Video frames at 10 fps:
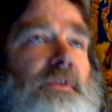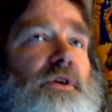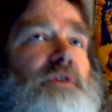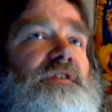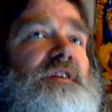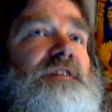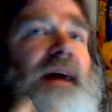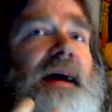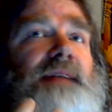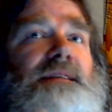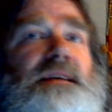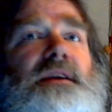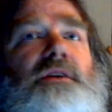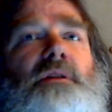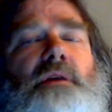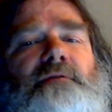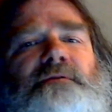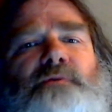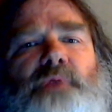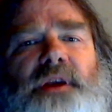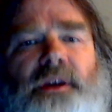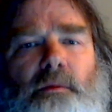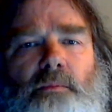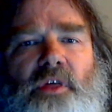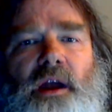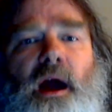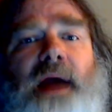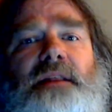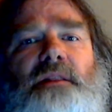There's this ideal of freedom that I